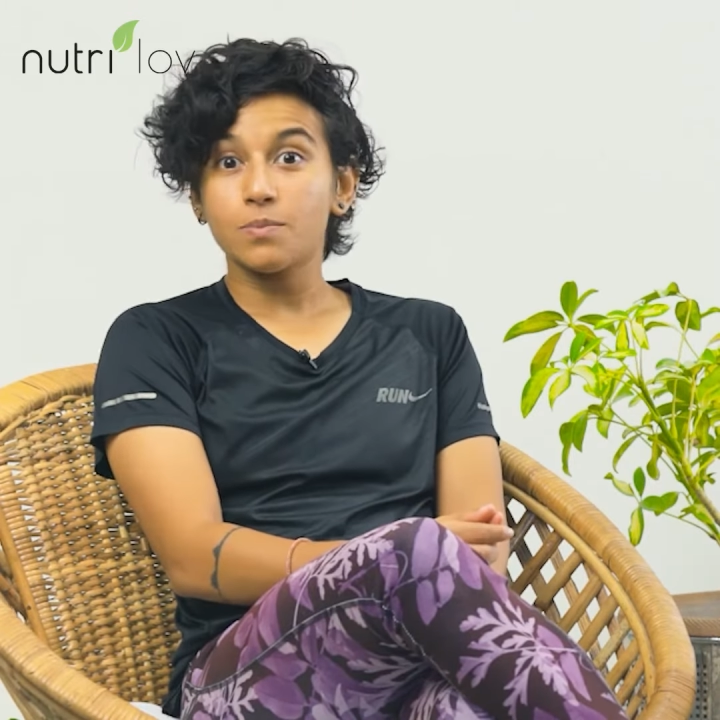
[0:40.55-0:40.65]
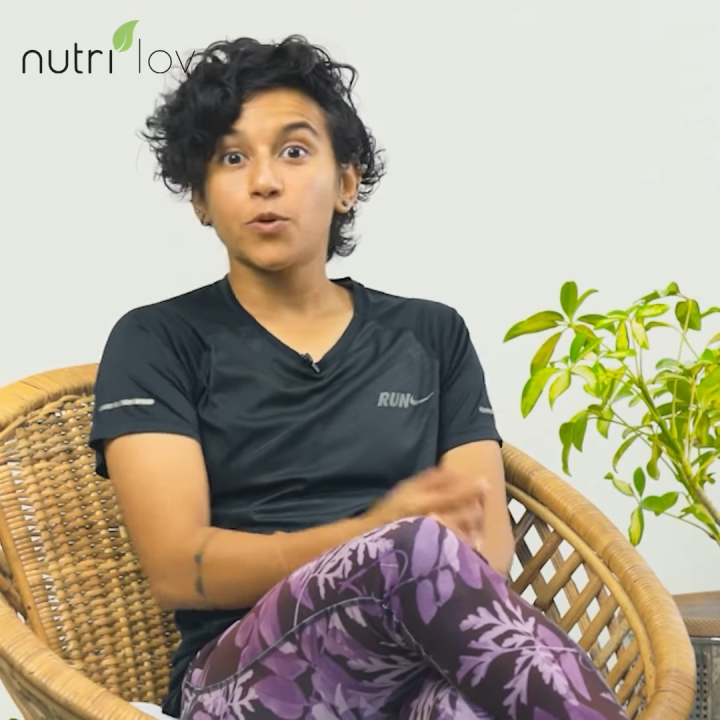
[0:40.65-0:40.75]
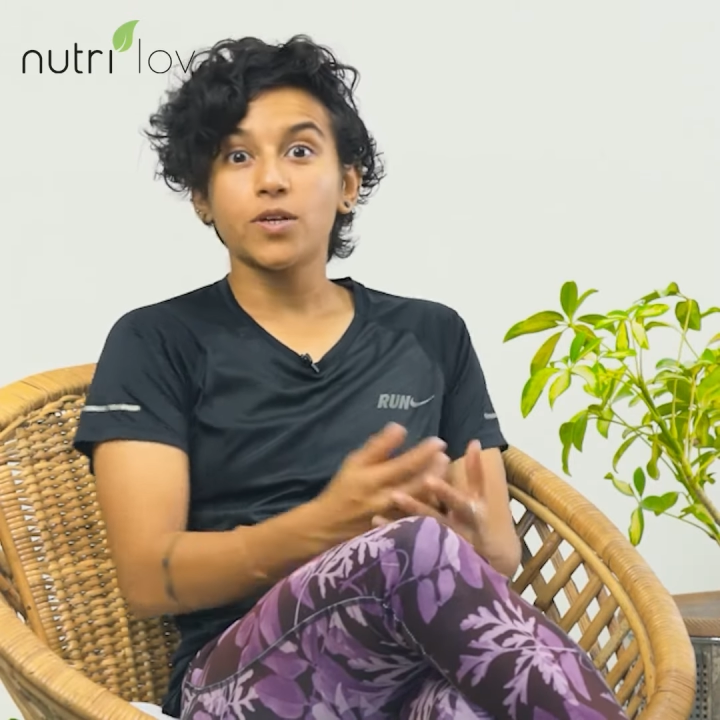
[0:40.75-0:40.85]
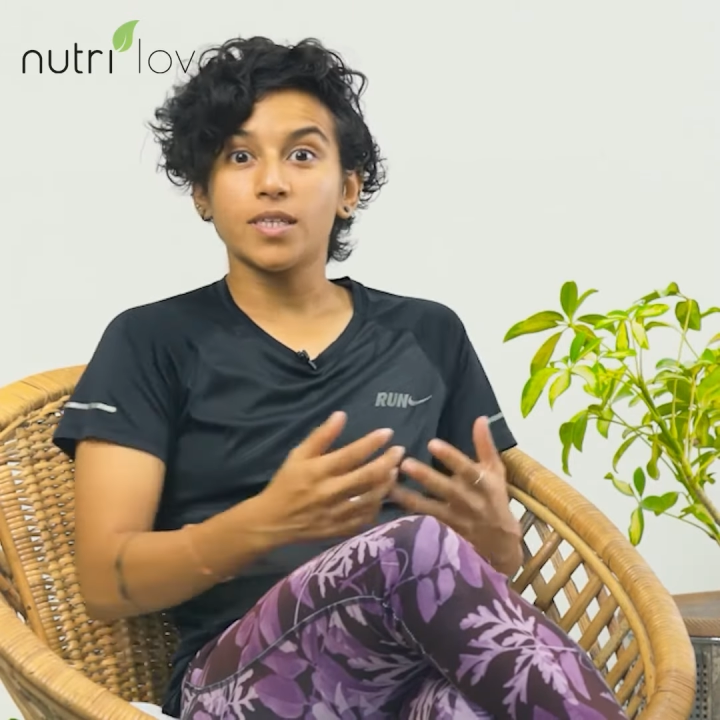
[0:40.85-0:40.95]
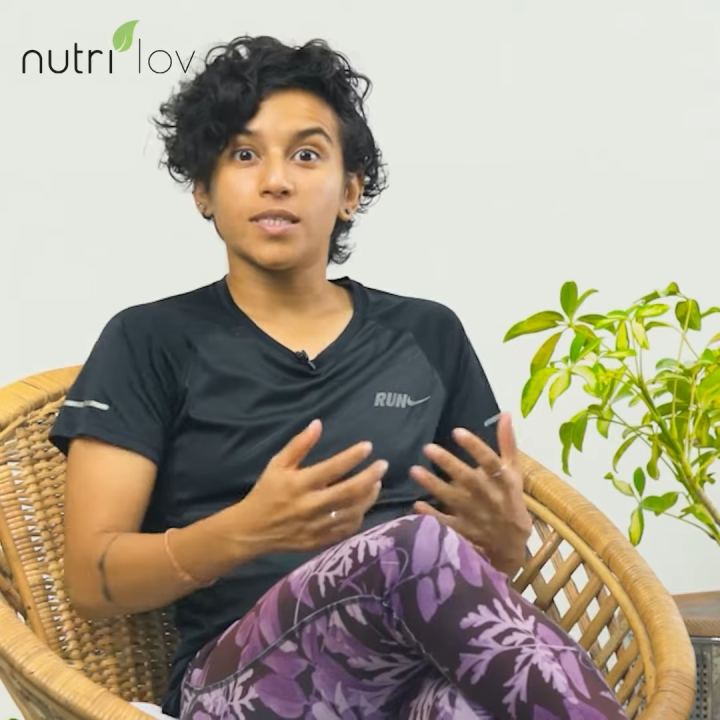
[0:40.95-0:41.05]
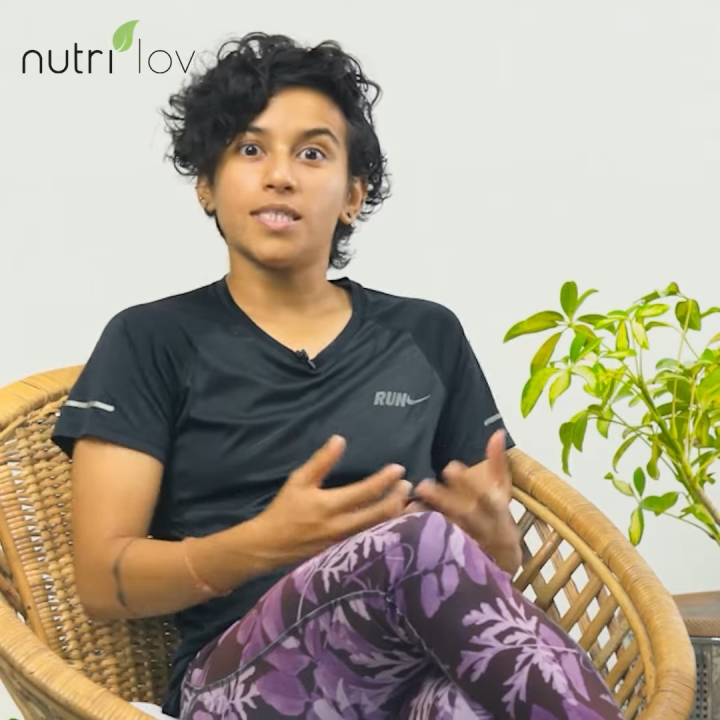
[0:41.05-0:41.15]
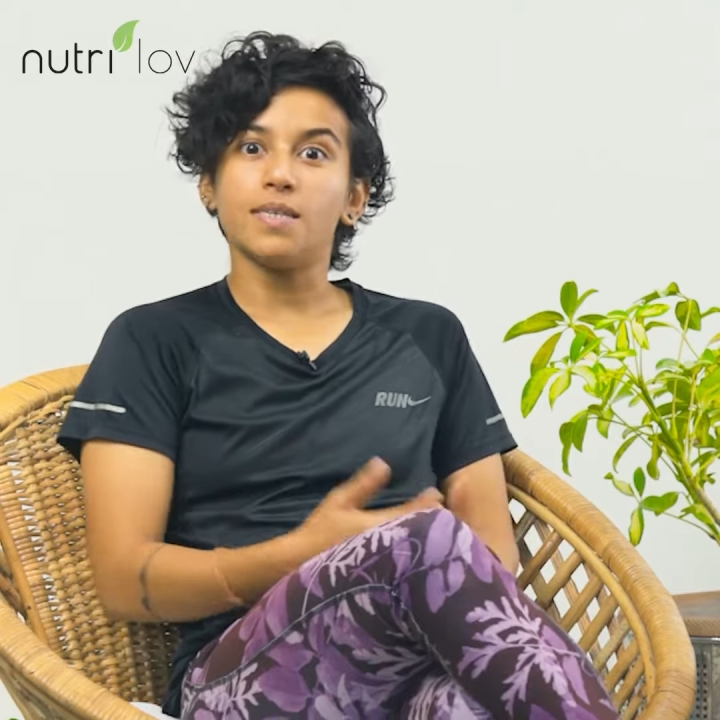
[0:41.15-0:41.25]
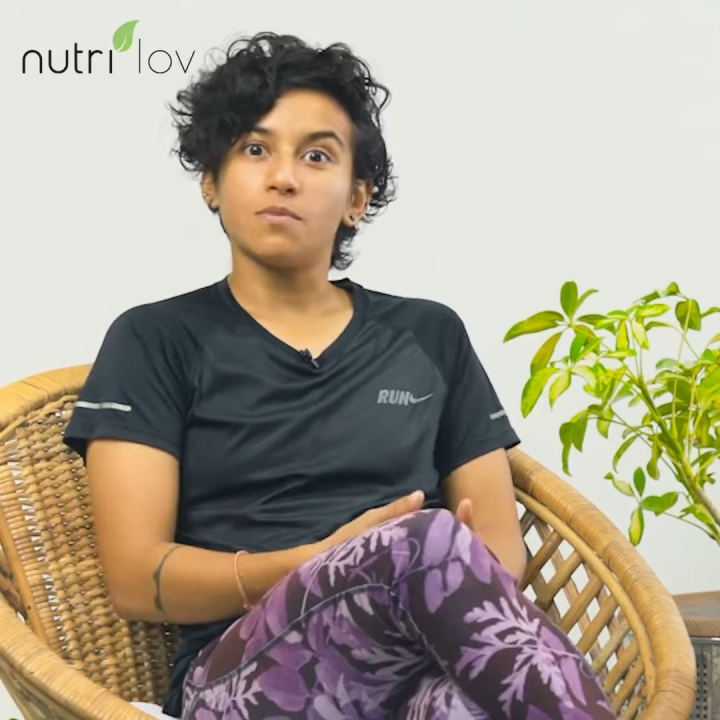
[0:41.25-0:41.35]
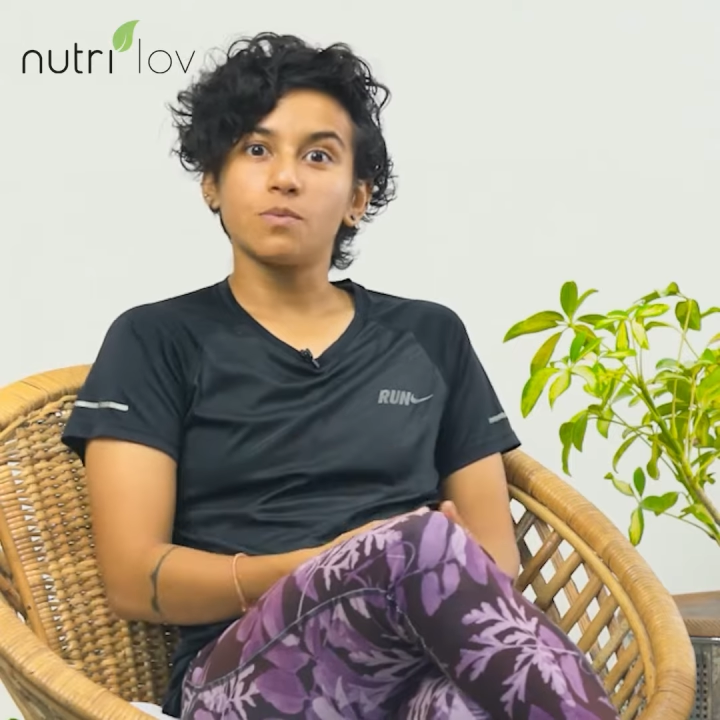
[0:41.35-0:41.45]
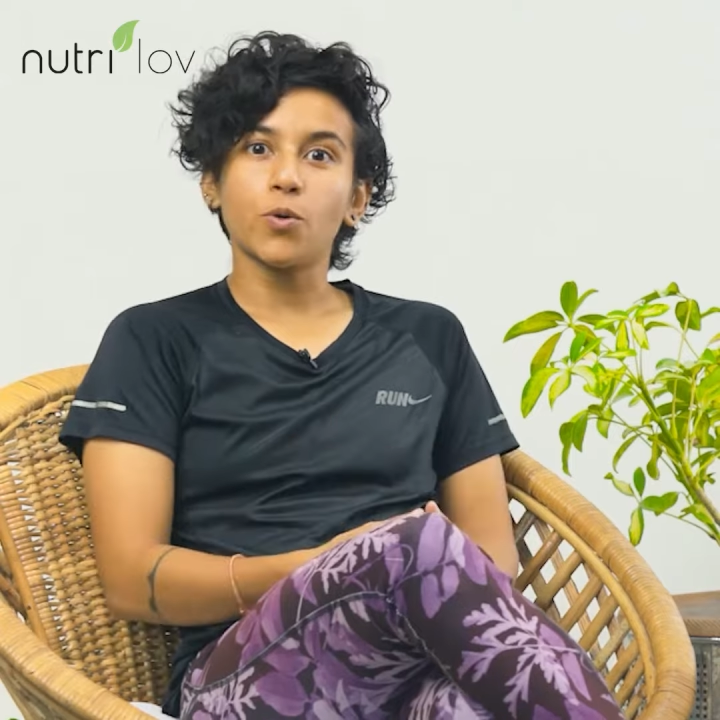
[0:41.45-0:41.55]
sport is a
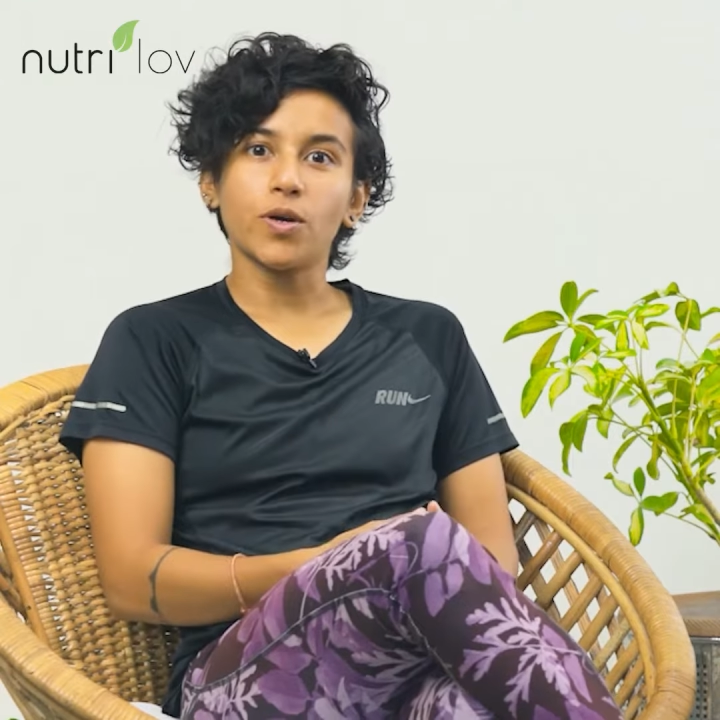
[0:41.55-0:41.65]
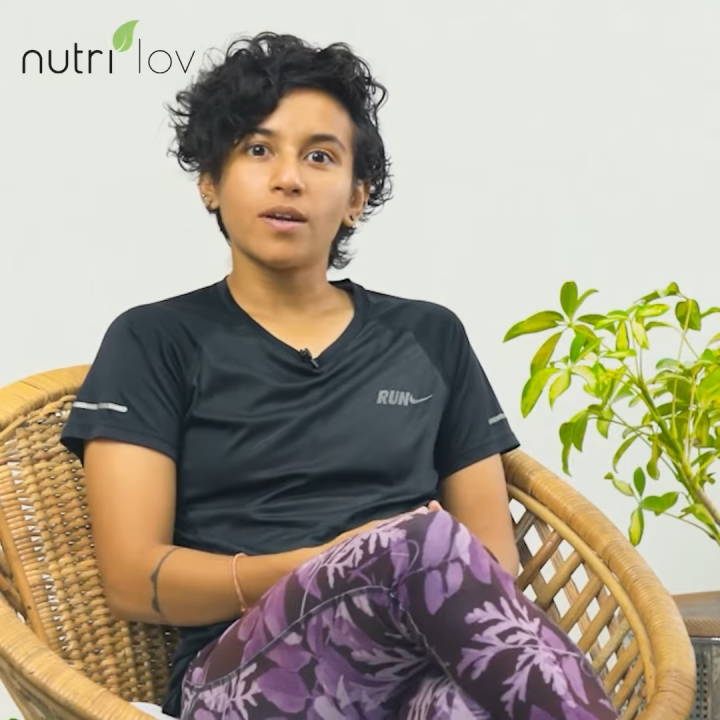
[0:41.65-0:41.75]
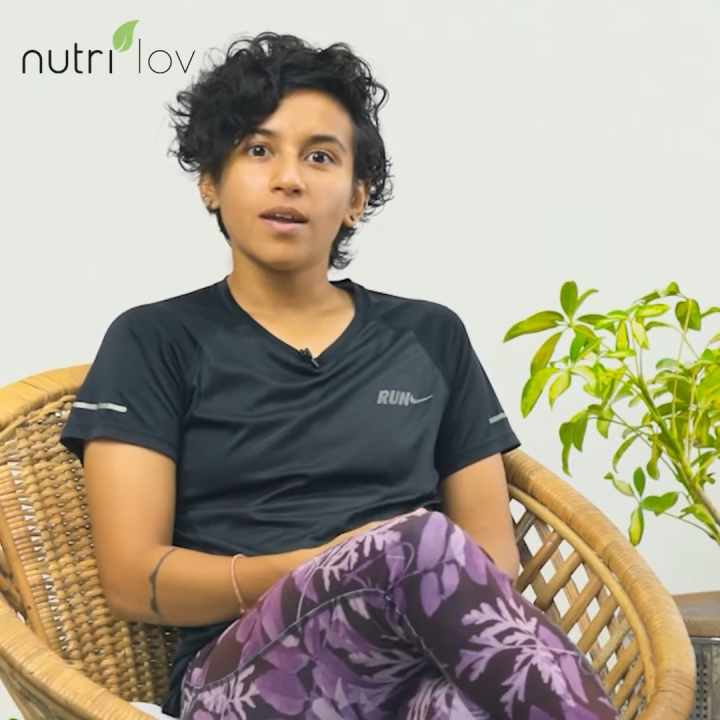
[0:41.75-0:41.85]
team sport.